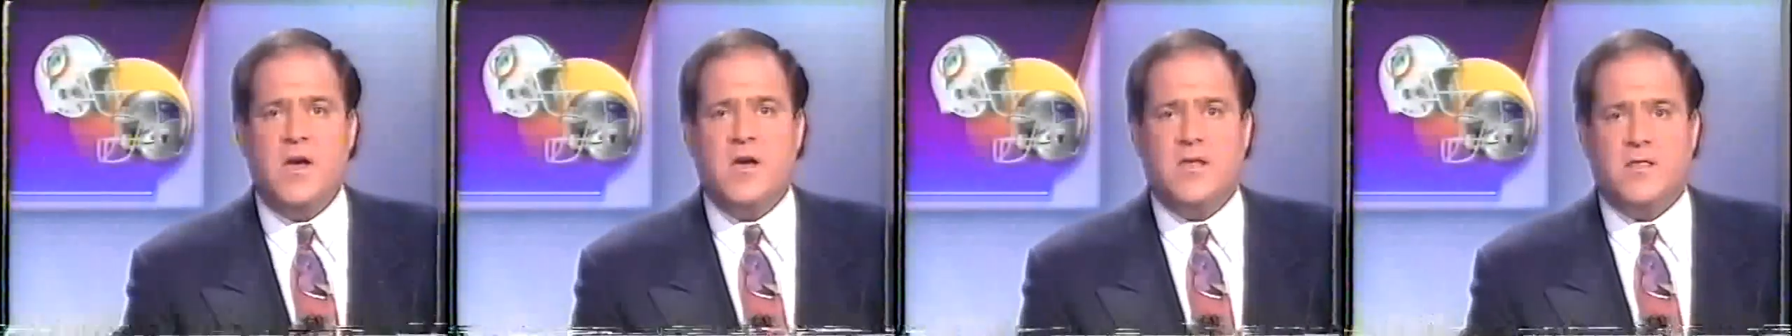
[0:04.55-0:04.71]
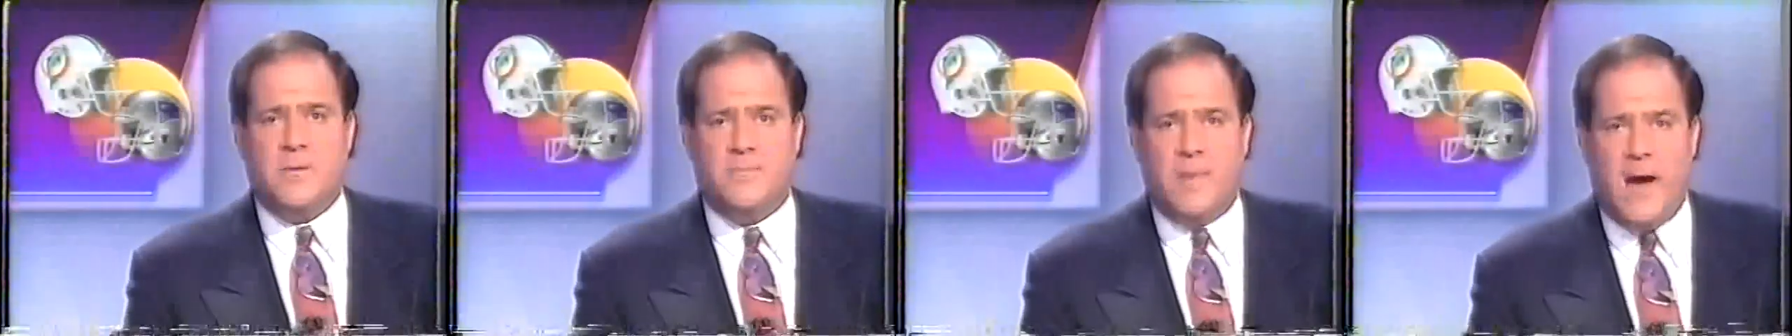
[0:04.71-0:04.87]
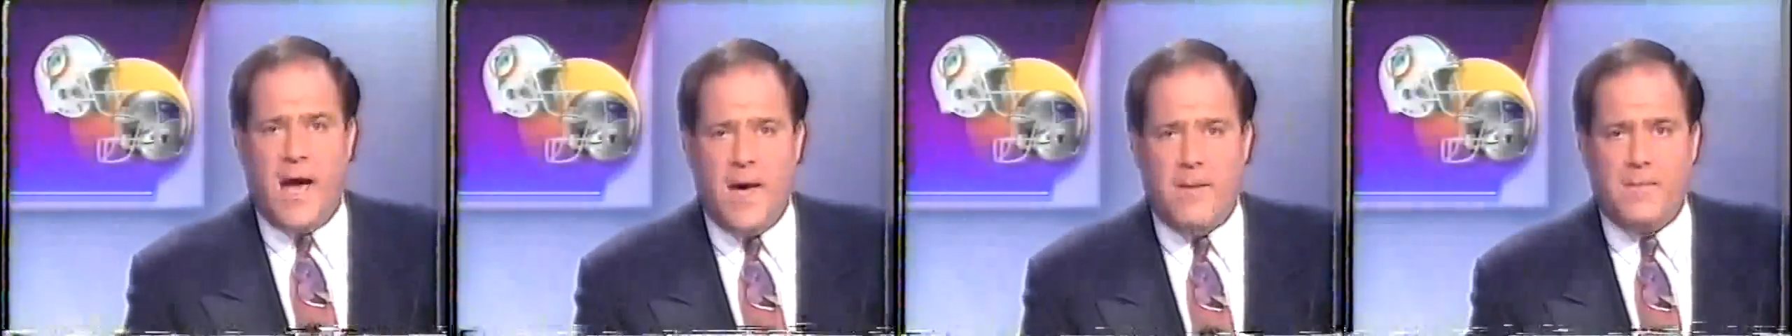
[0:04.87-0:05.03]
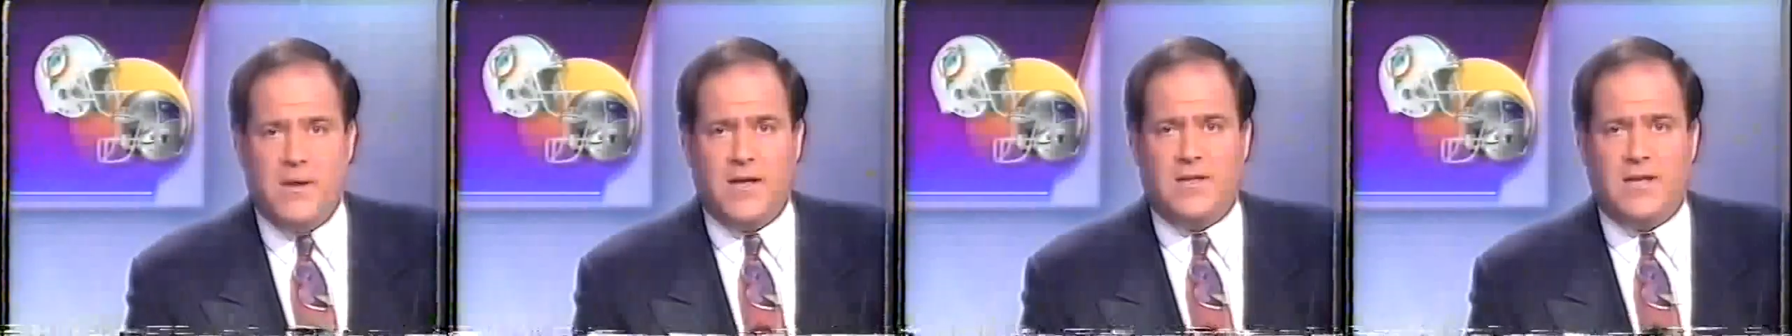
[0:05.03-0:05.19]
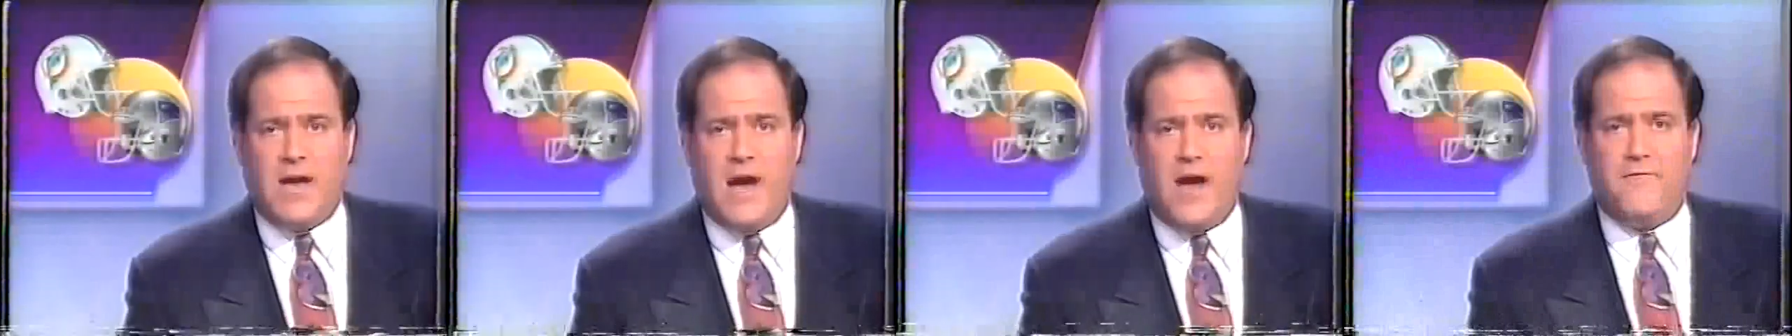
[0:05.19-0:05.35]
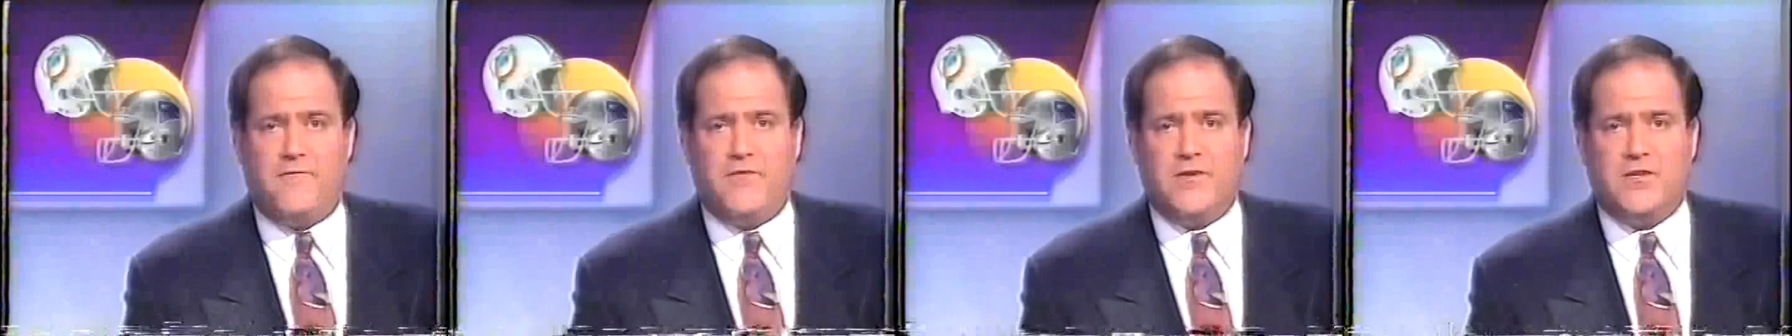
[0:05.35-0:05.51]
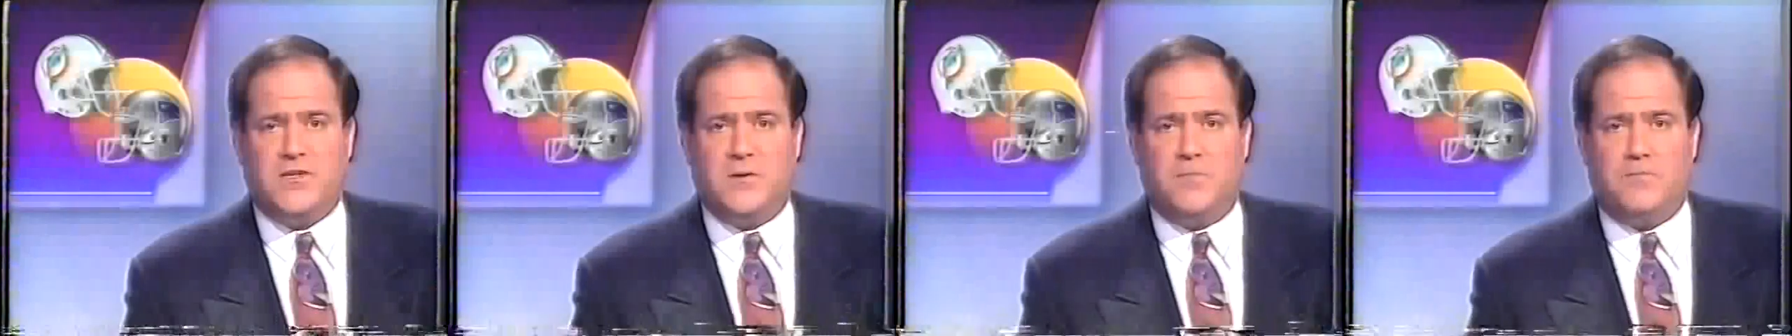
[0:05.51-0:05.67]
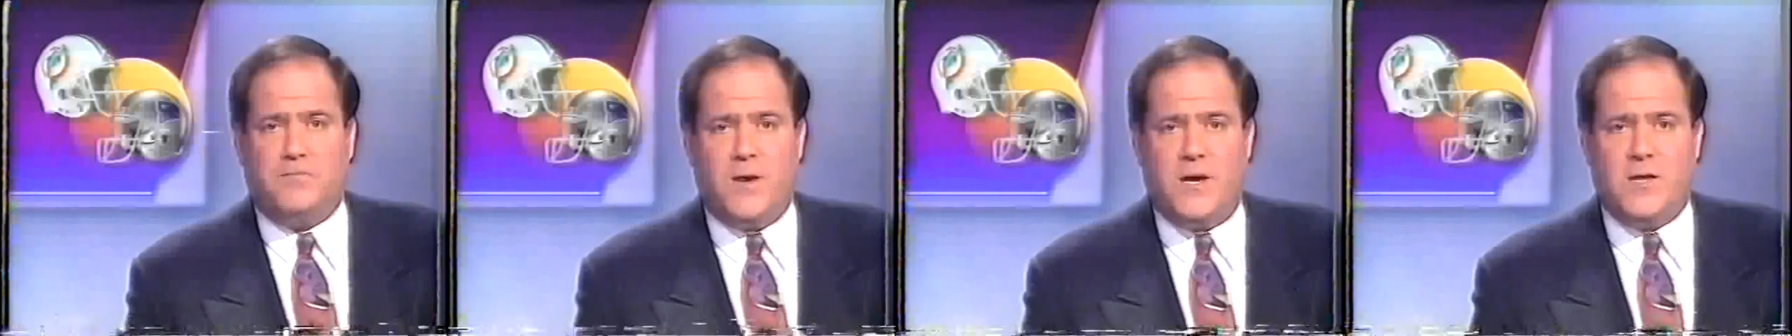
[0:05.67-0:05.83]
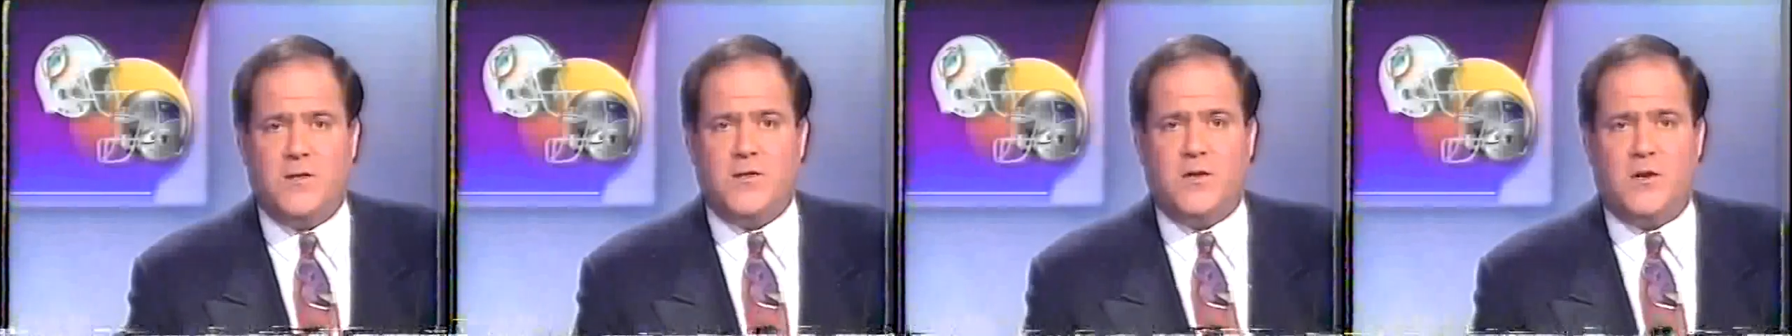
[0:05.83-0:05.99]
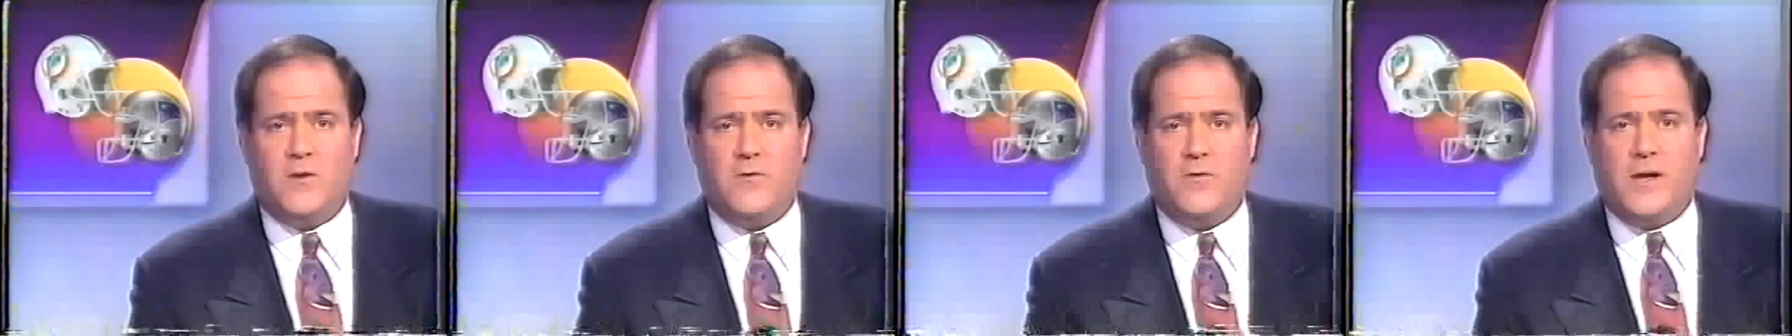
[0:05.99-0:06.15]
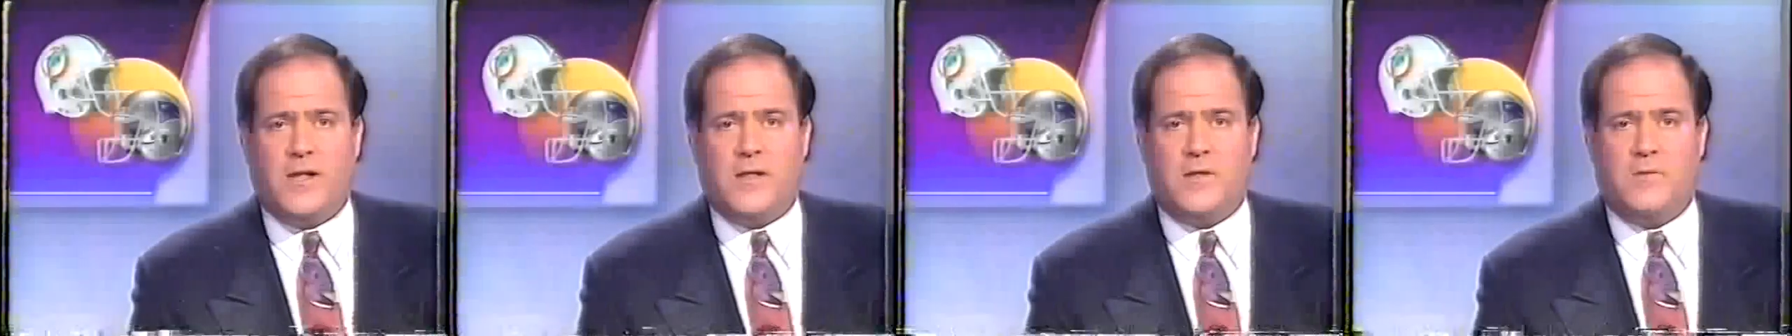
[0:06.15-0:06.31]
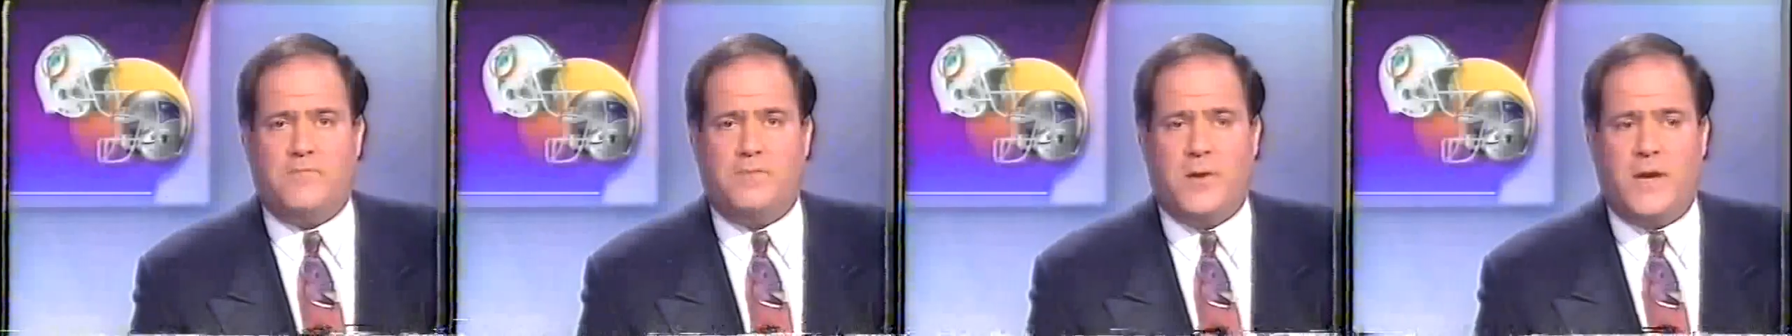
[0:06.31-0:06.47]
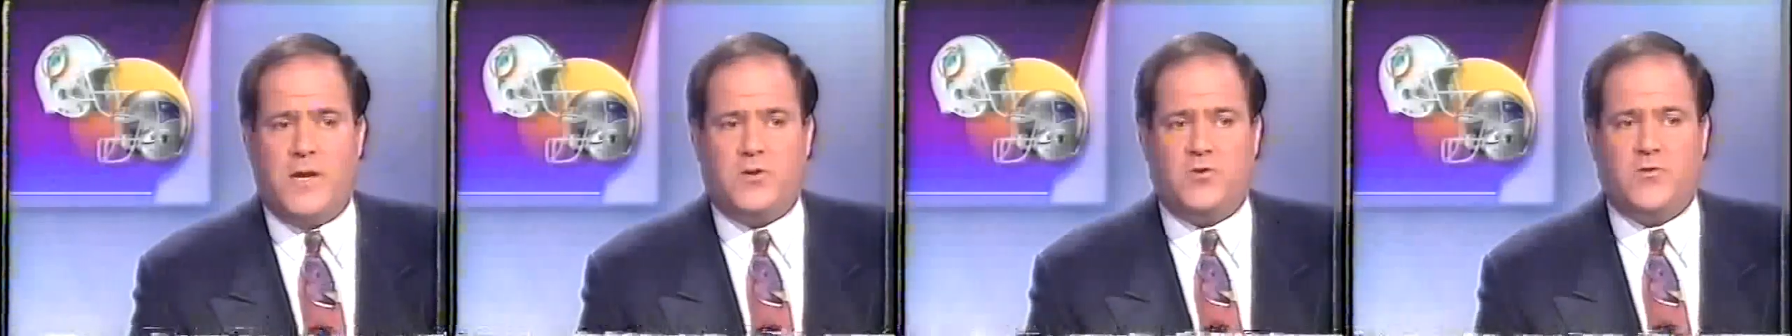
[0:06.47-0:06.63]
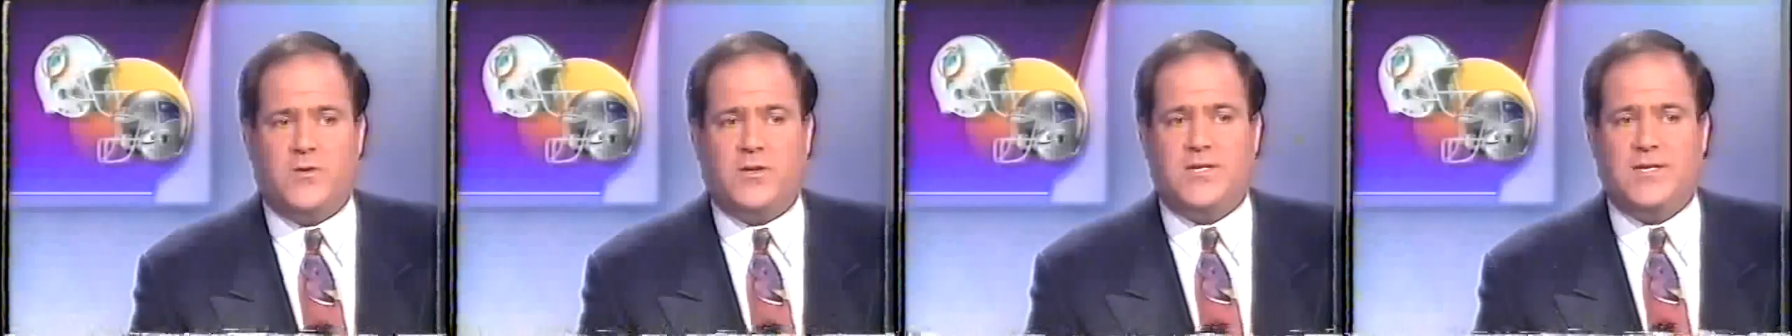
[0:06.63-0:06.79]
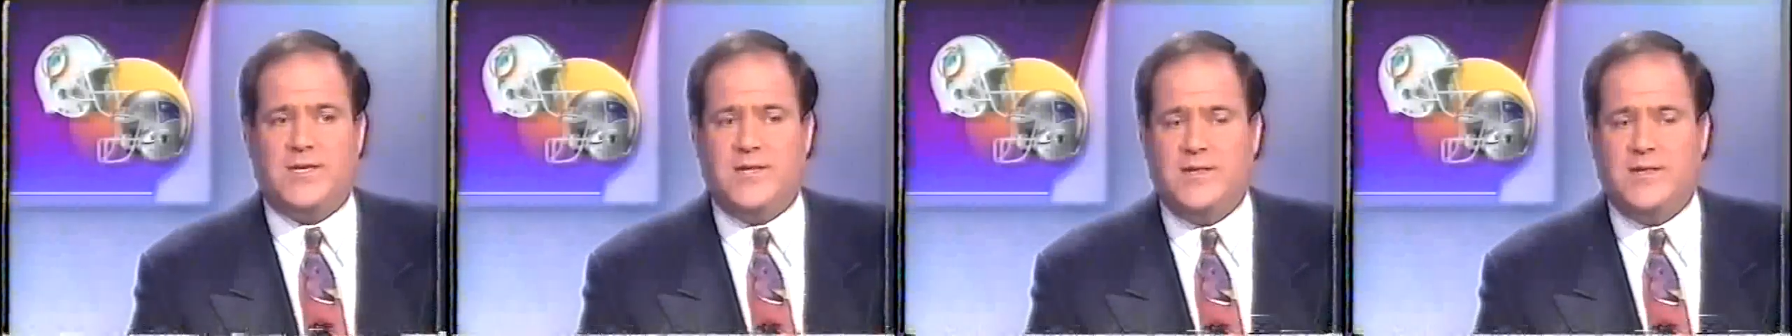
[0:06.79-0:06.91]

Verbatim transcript: The Miami Dolphins have beaten the New England Patriots